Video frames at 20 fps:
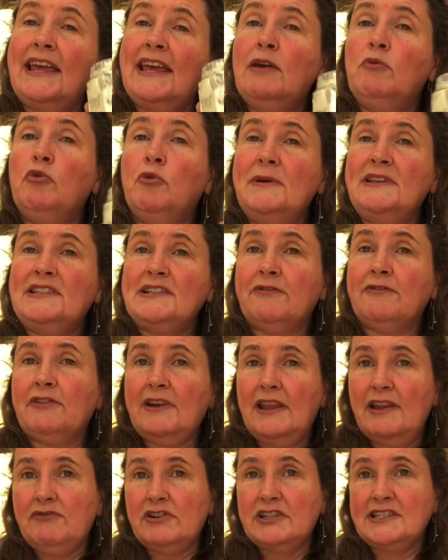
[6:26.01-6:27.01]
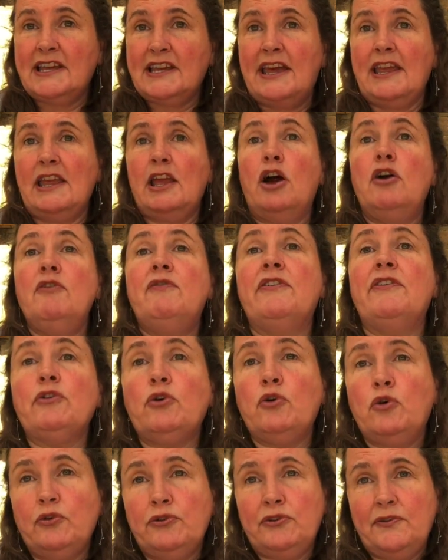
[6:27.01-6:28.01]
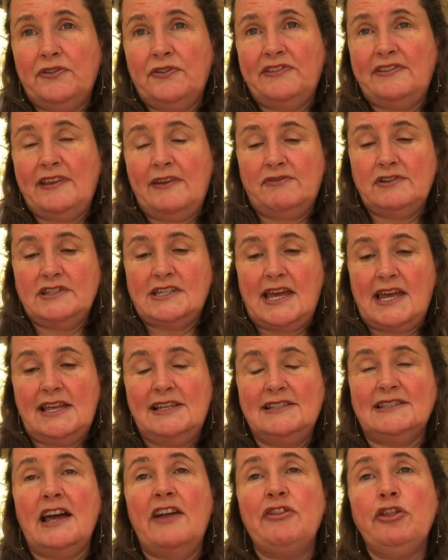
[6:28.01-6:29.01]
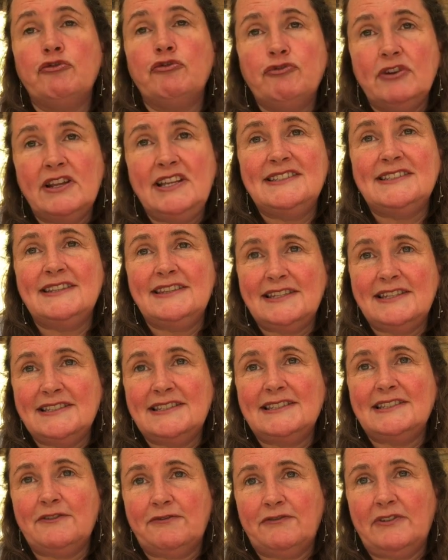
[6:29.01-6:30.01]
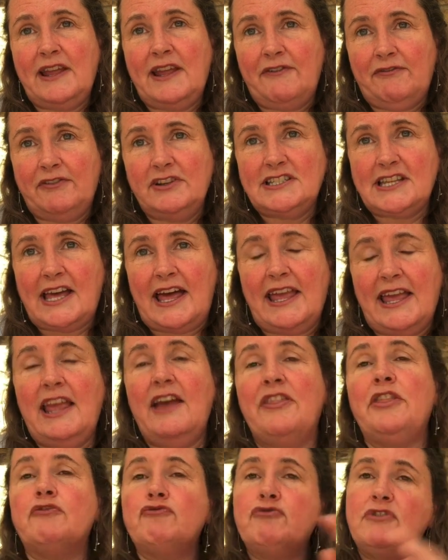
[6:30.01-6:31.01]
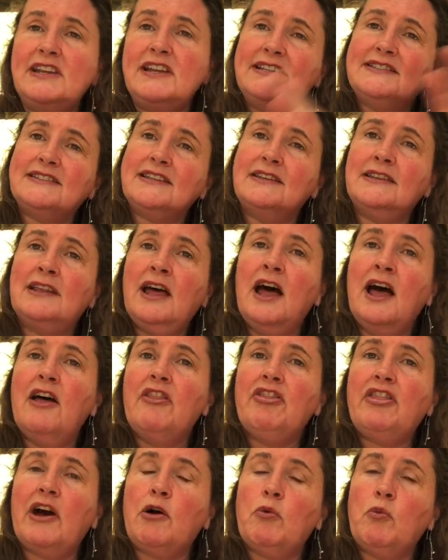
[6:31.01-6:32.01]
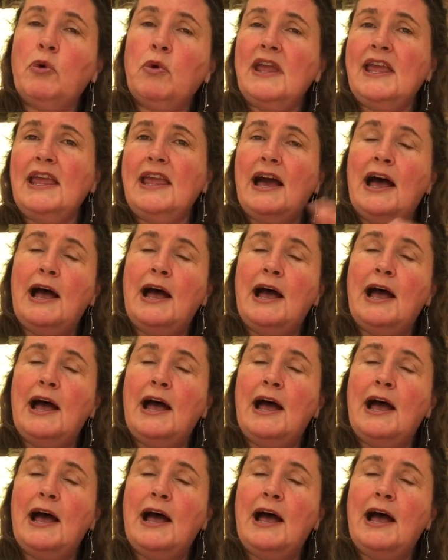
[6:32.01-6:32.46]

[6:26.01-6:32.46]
It will be different every day over the course of the 7 days. And the reason that it's different every day, and the reason that we